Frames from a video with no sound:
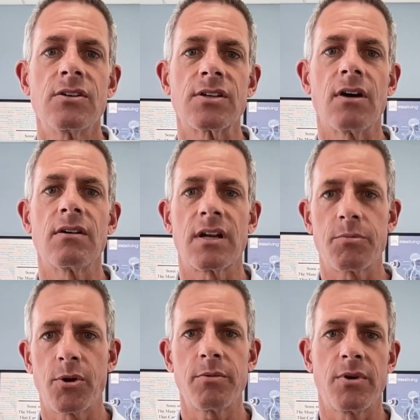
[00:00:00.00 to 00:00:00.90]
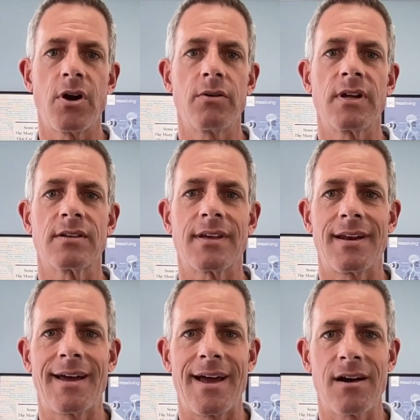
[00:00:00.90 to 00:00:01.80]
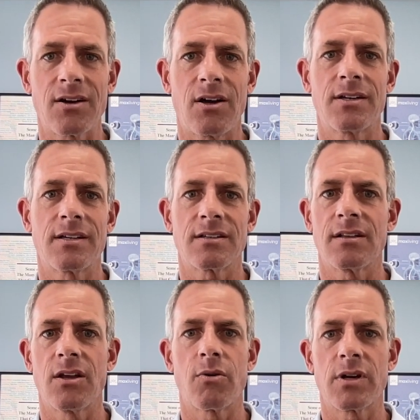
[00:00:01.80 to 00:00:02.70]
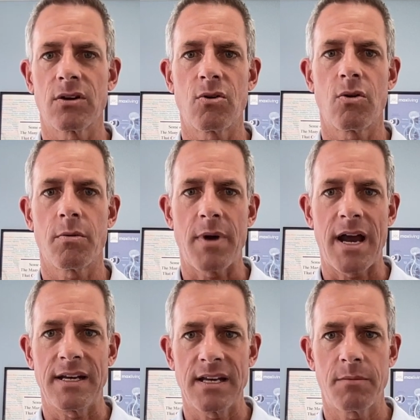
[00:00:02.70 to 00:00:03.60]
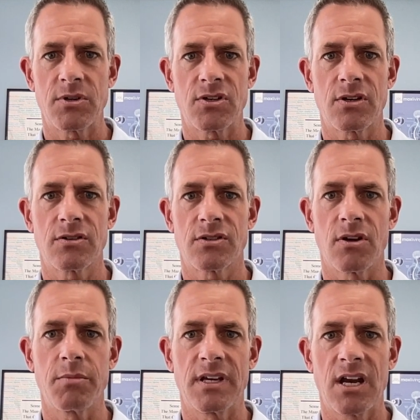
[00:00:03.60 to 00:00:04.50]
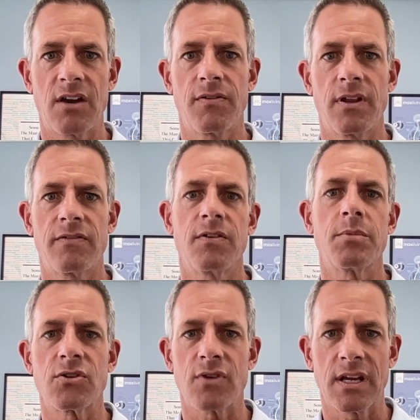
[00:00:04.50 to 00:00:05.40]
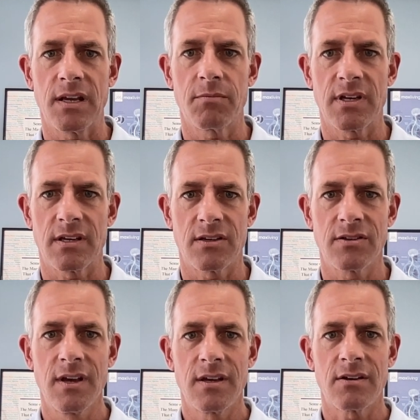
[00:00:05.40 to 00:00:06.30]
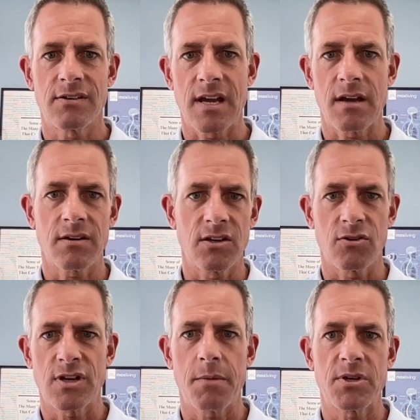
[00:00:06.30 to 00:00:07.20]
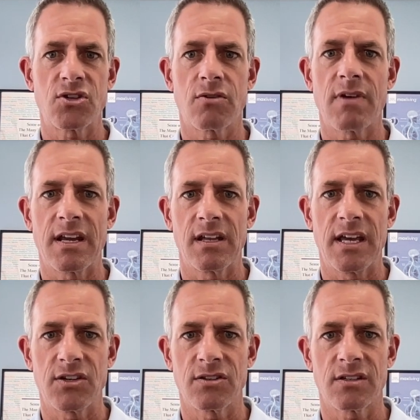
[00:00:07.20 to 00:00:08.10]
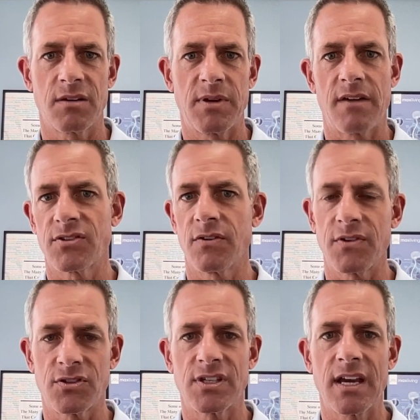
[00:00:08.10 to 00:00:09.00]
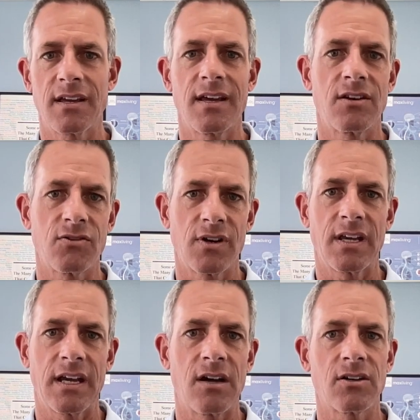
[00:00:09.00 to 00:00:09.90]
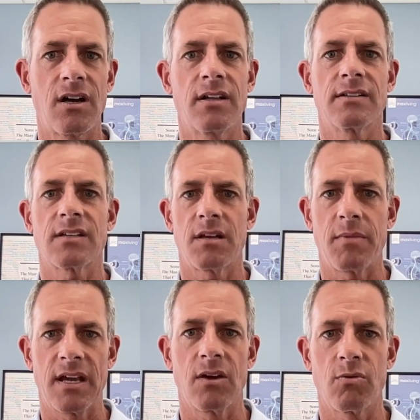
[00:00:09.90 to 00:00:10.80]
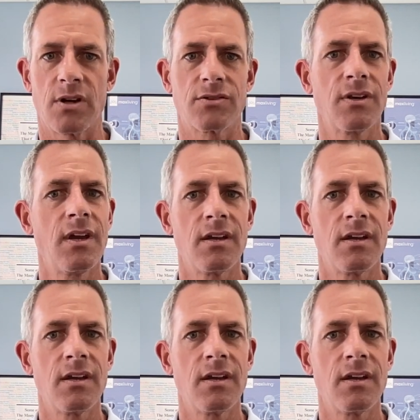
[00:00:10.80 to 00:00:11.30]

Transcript: So, an important note is that alcohol doesn't lower your core body temperature. So, be careful if you've been drinking because your, your temperature regulation is going to be off. So, if you're sick and you're drinking alcohol, it's going to make it worse.